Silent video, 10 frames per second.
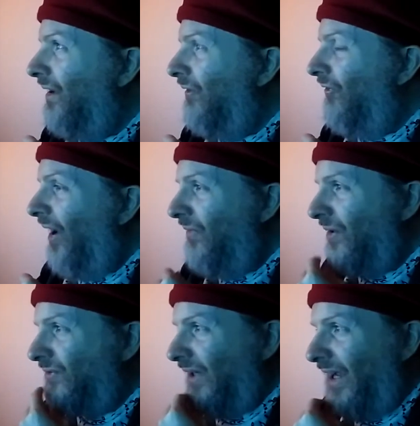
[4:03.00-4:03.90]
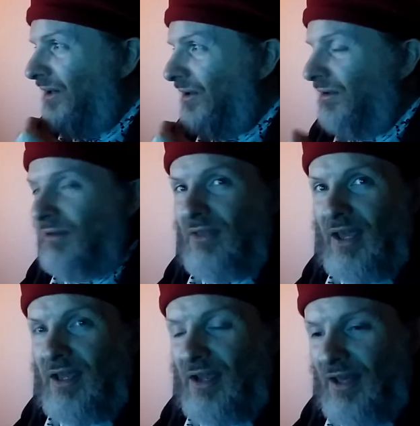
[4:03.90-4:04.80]
5 years later,
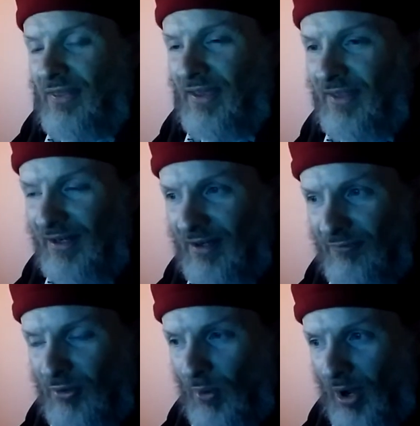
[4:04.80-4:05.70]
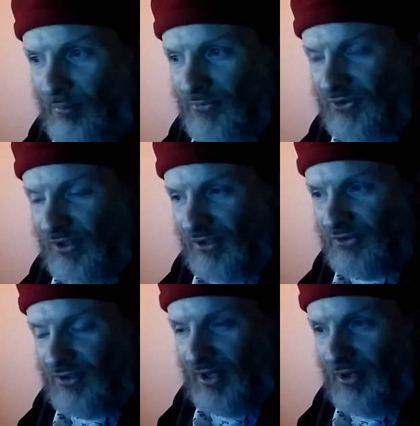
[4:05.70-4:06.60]
they did a few albums in this
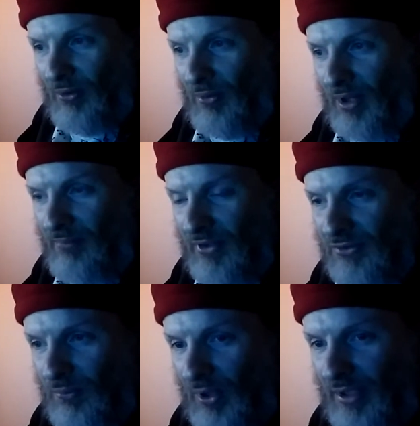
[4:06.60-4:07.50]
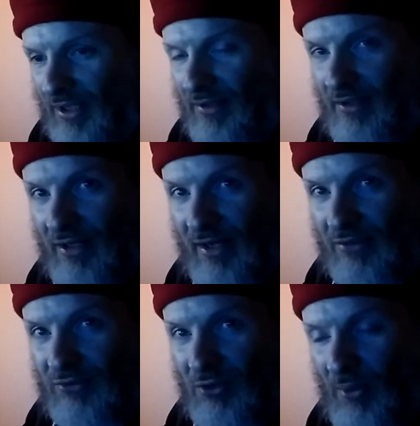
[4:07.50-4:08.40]
style. This one, and then the
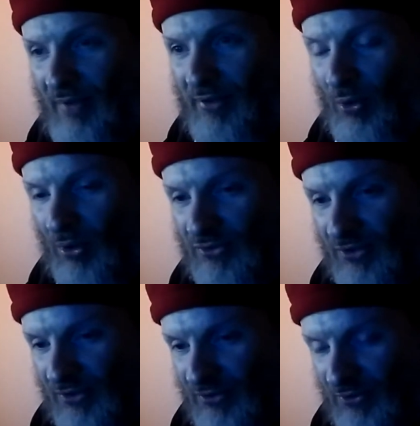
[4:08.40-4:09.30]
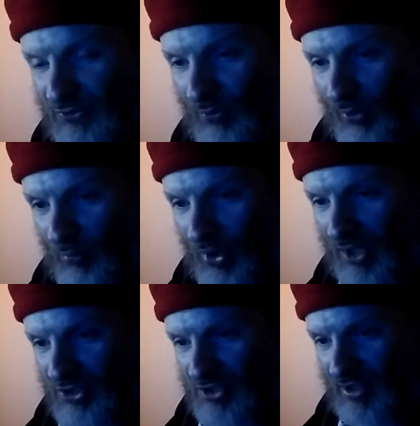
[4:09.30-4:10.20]
next two, Heavy Horses and
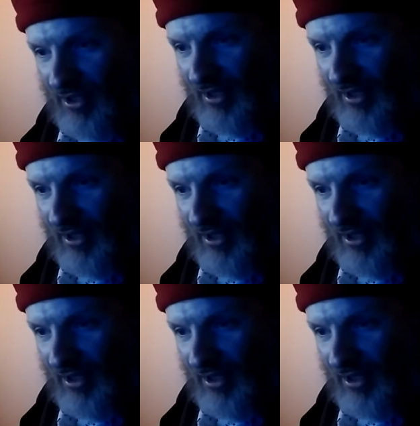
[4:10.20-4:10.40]
Stormwatch,